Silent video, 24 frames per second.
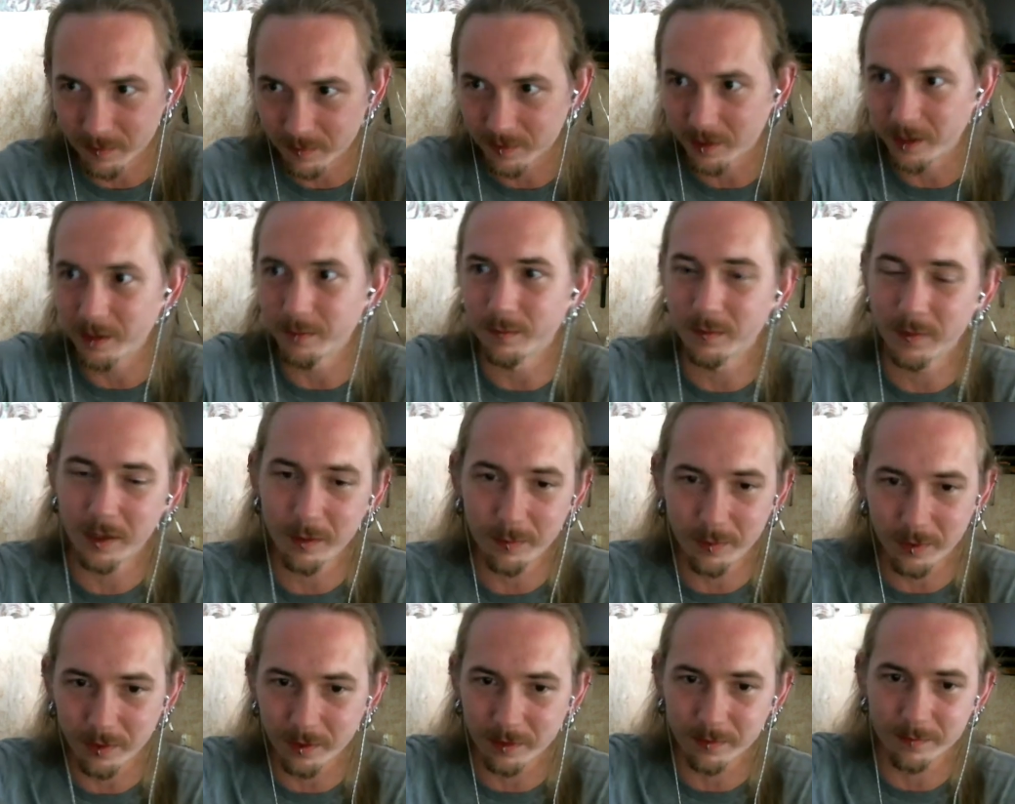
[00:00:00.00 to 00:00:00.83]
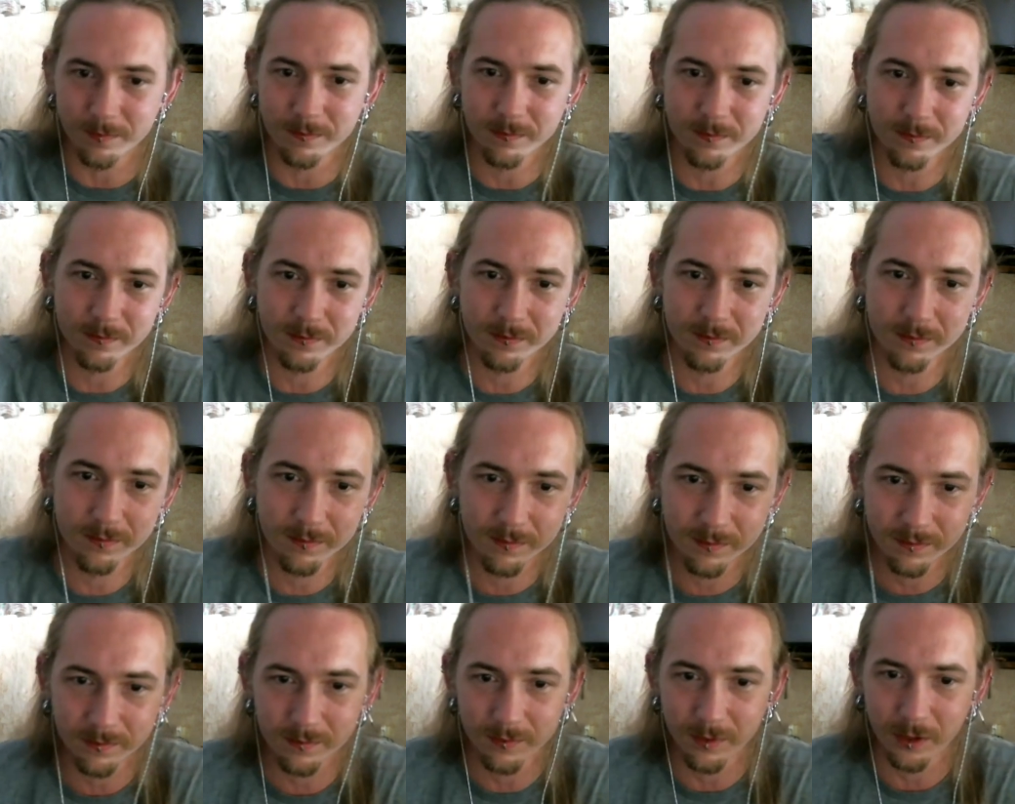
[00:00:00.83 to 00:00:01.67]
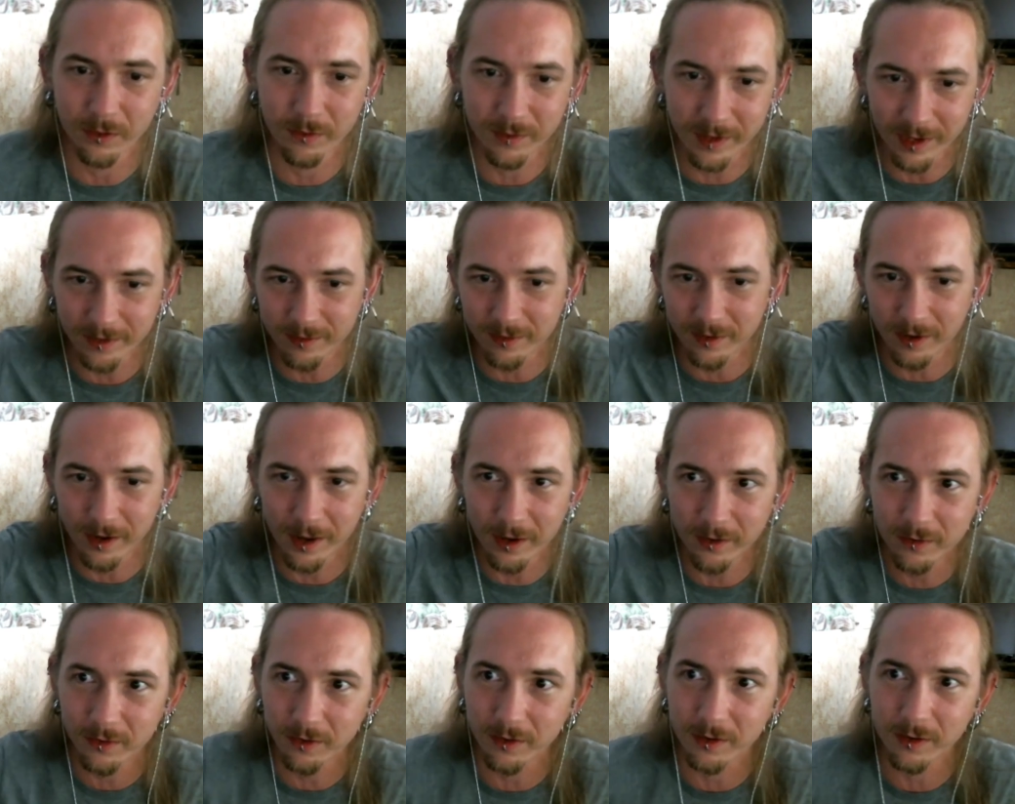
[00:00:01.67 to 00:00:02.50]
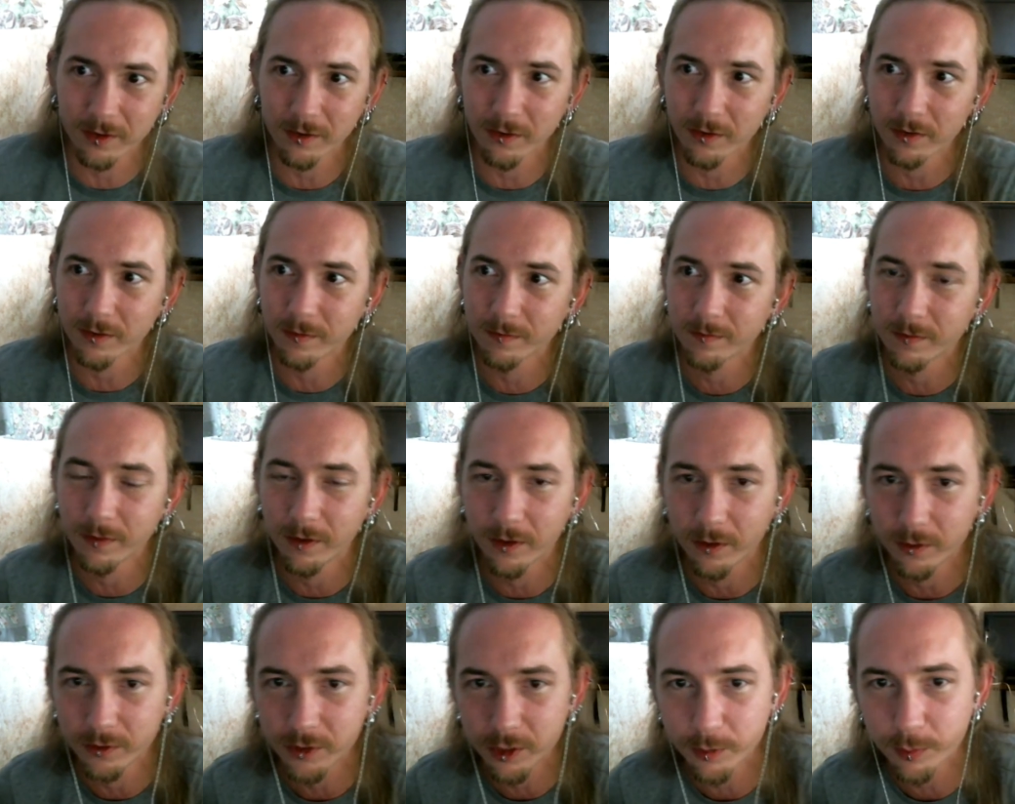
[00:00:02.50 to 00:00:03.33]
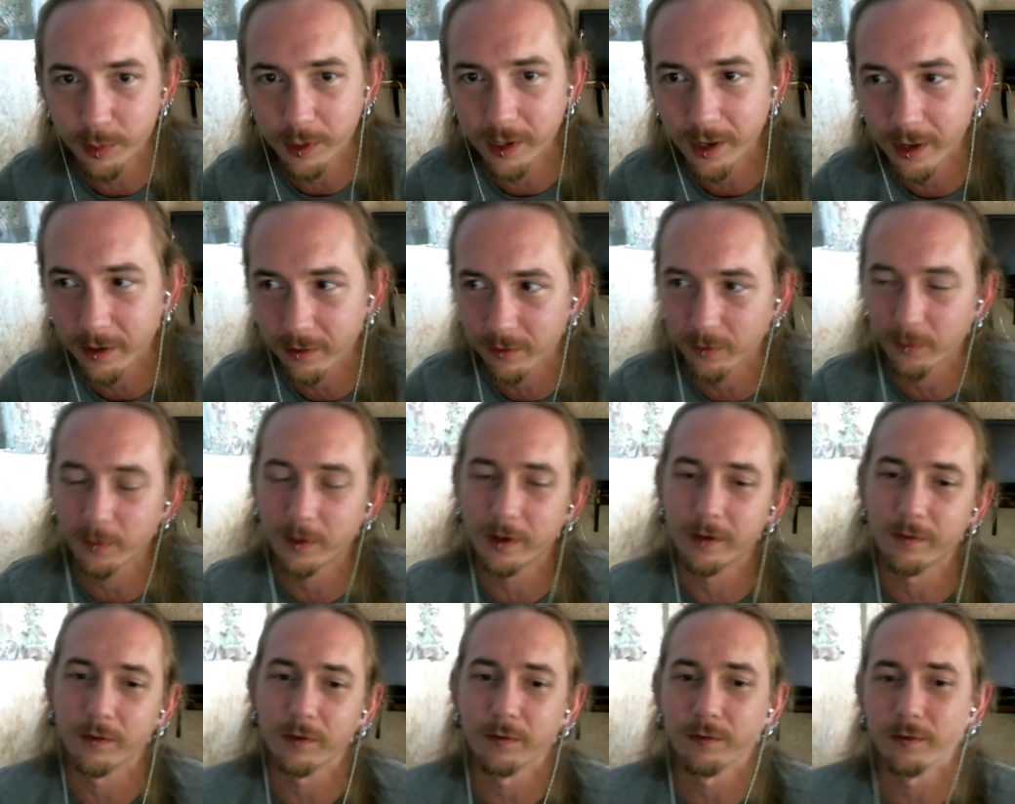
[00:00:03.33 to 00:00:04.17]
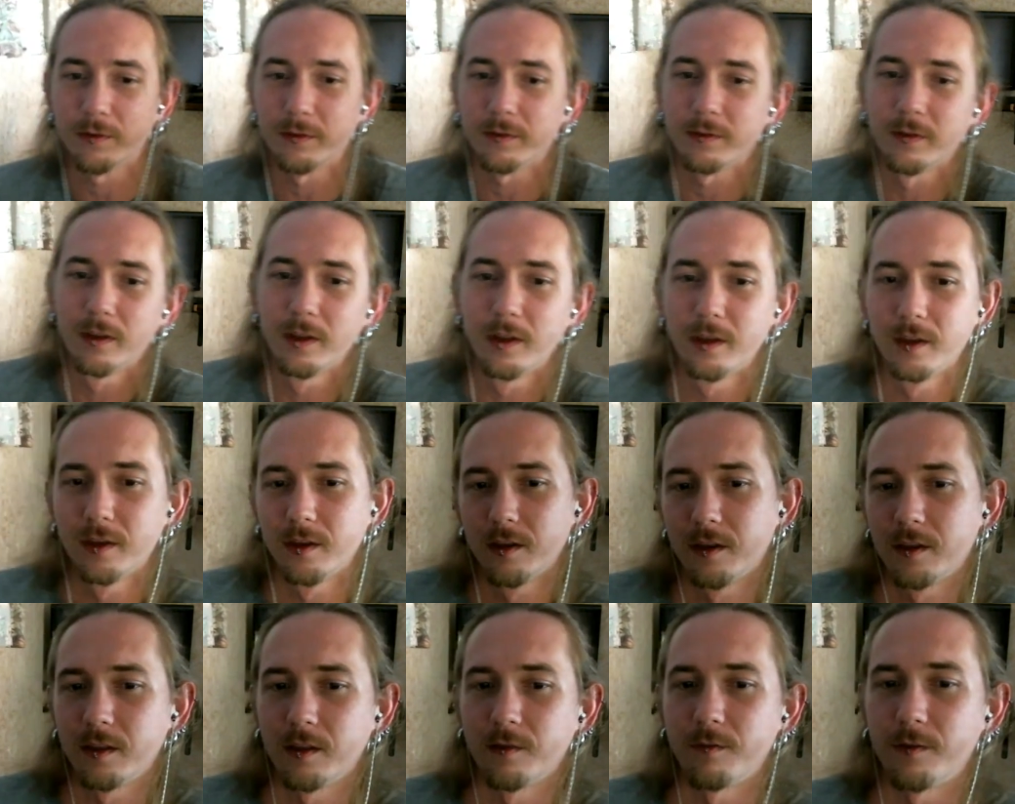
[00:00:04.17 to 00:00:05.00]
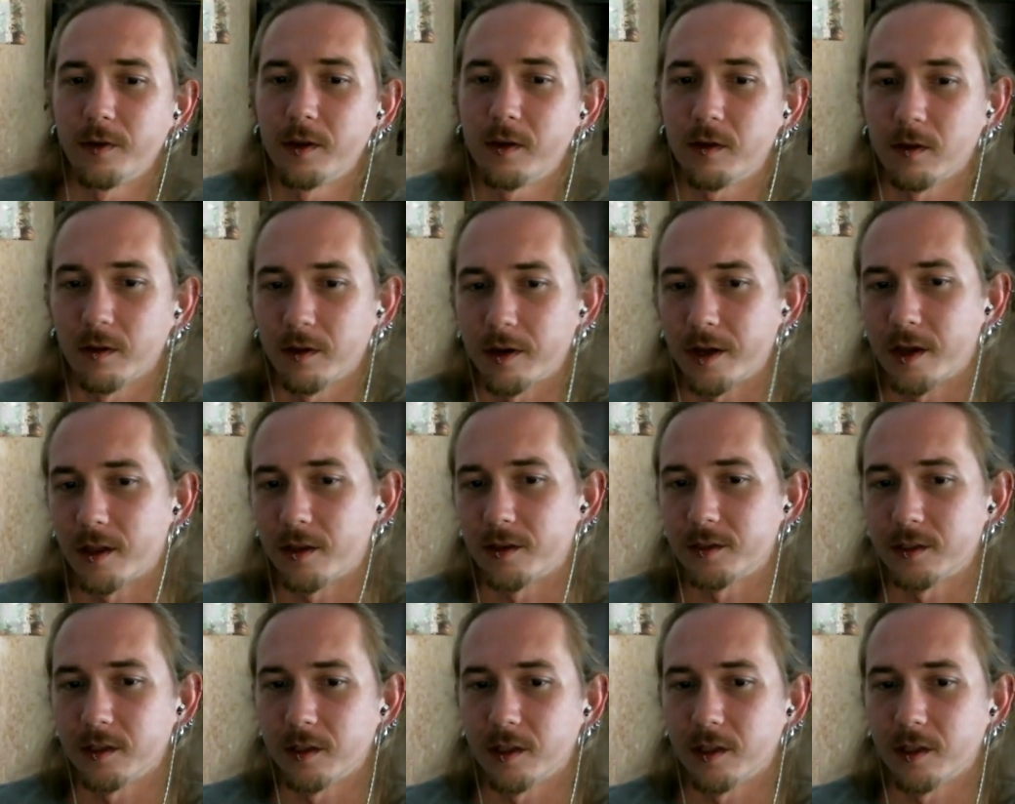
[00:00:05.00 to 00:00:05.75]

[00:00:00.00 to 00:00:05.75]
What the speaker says: keep your destination and your GPS or whatever for the vehicle analogy.